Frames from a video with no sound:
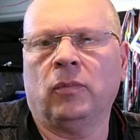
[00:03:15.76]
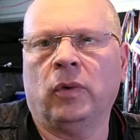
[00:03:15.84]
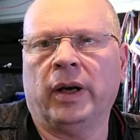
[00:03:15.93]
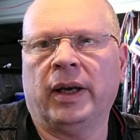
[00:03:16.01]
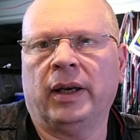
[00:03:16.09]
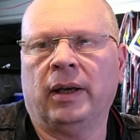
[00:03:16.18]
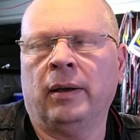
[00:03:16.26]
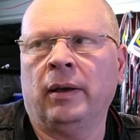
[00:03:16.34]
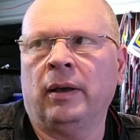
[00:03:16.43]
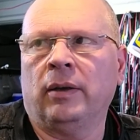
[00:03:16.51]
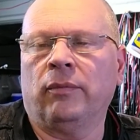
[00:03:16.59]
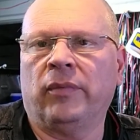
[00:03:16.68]
where
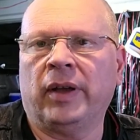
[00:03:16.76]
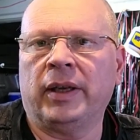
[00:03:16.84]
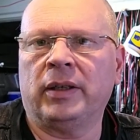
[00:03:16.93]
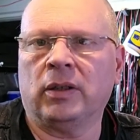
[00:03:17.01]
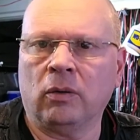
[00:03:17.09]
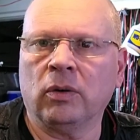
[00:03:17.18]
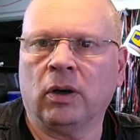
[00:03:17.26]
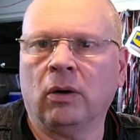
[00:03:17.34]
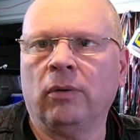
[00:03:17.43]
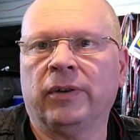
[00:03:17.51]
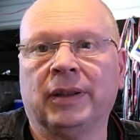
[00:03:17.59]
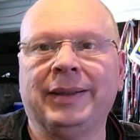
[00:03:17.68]
they don't
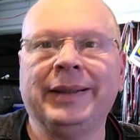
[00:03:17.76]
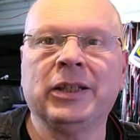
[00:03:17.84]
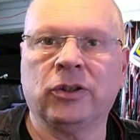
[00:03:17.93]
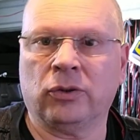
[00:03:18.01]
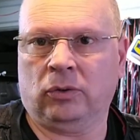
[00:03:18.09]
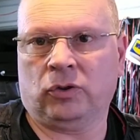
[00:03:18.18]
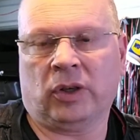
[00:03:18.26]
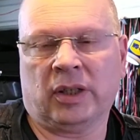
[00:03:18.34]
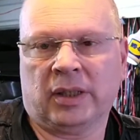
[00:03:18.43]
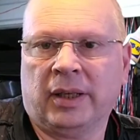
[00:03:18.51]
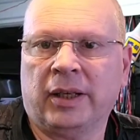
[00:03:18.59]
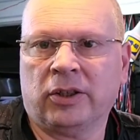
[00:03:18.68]
go for the literal
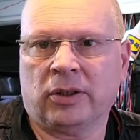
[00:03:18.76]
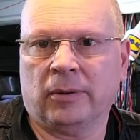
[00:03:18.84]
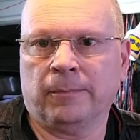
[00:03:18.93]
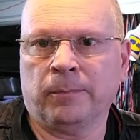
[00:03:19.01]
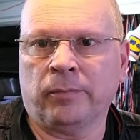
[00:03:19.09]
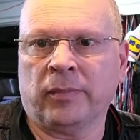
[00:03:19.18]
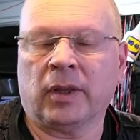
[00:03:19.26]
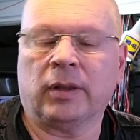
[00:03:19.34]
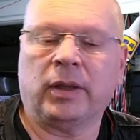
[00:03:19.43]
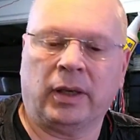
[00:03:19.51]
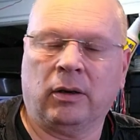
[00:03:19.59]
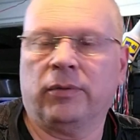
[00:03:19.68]
translation,
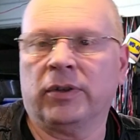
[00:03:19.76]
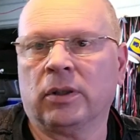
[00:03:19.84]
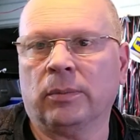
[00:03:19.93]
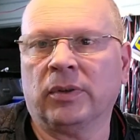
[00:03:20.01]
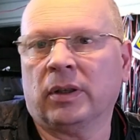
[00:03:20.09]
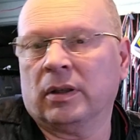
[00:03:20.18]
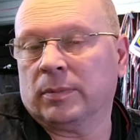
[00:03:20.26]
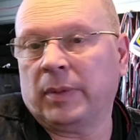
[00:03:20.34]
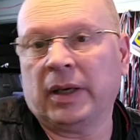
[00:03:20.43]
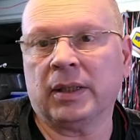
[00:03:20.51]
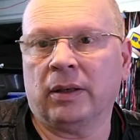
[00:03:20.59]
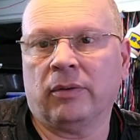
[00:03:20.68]
they go for something that's
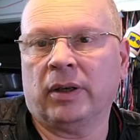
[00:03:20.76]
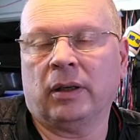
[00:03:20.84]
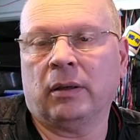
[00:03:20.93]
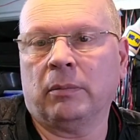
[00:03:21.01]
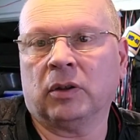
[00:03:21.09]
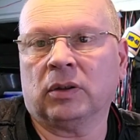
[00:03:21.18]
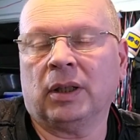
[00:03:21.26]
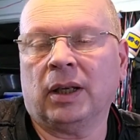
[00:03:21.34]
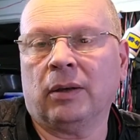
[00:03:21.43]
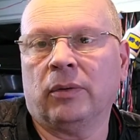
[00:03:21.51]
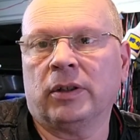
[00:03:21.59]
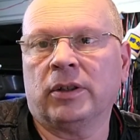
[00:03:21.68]
basically written in a modern
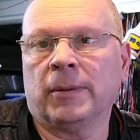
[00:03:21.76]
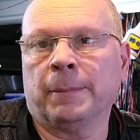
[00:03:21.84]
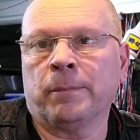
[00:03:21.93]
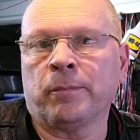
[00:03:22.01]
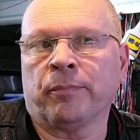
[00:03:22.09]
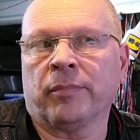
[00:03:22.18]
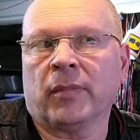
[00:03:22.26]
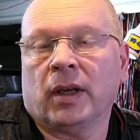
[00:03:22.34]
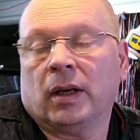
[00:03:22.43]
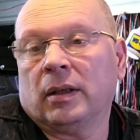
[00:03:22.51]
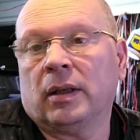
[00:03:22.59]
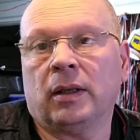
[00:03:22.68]
language.
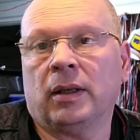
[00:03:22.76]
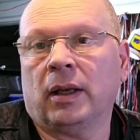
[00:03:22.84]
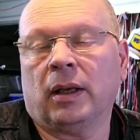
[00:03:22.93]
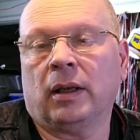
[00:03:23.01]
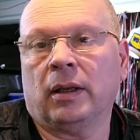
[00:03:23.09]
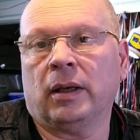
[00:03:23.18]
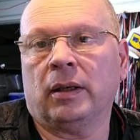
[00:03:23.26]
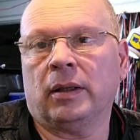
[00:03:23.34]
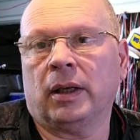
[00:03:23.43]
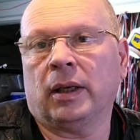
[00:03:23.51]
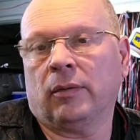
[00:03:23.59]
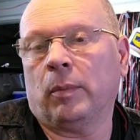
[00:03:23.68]
And
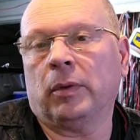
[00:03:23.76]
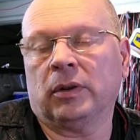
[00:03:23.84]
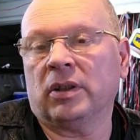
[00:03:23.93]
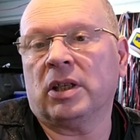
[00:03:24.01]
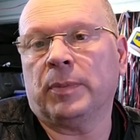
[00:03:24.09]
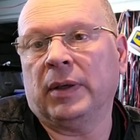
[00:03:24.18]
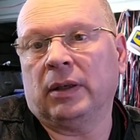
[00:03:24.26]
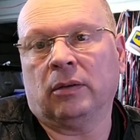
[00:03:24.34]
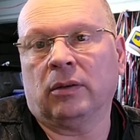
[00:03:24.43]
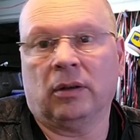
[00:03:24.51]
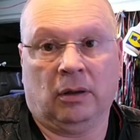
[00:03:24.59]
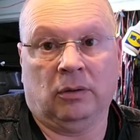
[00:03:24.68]
they give a modern spin
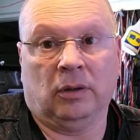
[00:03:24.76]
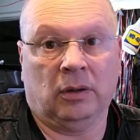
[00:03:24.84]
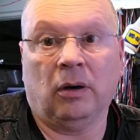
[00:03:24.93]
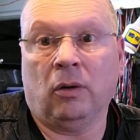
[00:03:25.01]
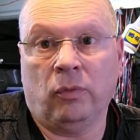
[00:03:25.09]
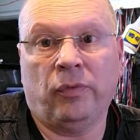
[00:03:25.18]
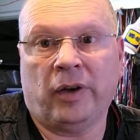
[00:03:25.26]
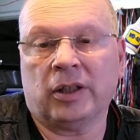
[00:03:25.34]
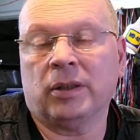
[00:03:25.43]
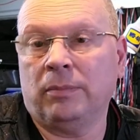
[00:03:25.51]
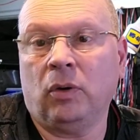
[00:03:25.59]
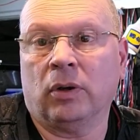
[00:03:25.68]
on an
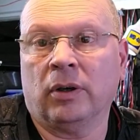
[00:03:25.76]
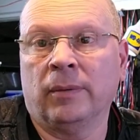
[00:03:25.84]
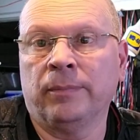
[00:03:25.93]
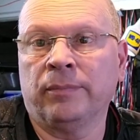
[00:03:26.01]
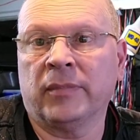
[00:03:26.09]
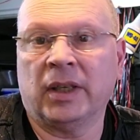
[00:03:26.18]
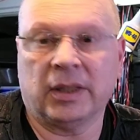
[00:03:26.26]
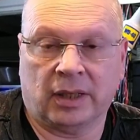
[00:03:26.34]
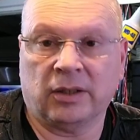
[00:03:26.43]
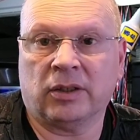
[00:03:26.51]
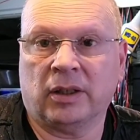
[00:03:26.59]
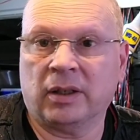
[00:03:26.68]
old-fashioned book,
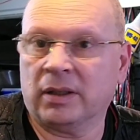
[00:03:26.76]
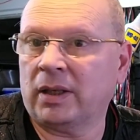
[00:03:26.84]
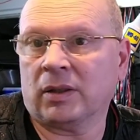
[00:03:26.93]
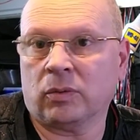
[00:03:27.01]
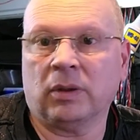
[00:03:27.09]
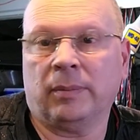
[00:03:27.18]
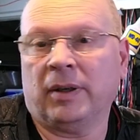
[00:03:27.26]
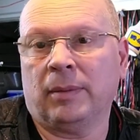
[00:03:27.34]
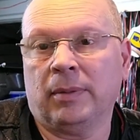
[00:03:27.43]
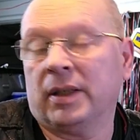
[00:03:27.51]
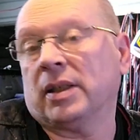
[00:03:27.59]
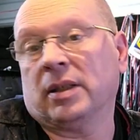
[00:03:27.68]
essentially, because that's what the
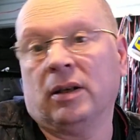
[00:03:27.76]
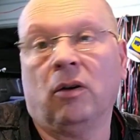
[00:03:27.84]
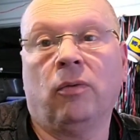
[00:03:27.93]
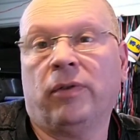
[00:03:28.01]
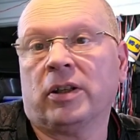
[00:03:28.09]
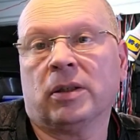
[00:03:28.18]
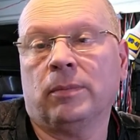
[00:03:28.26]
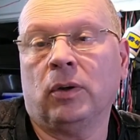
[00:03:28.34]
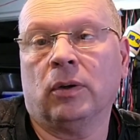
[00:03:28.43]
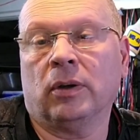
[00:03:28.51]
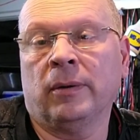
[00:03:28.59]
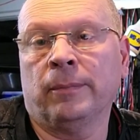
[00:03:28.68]
Bible is. It's an old-fashioned
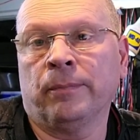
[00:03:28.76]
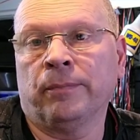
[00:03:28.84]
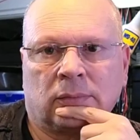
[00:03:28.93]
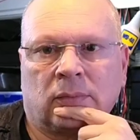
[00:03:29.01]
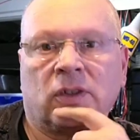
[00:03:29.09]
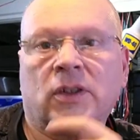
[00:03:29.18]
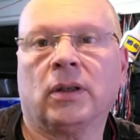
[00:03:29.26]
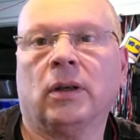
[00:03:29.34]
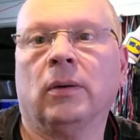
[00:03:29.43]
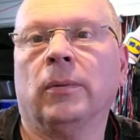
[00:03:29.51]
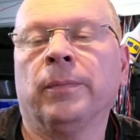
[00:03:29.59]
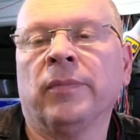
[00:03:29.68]
book.
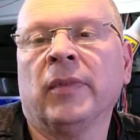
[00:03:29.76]
So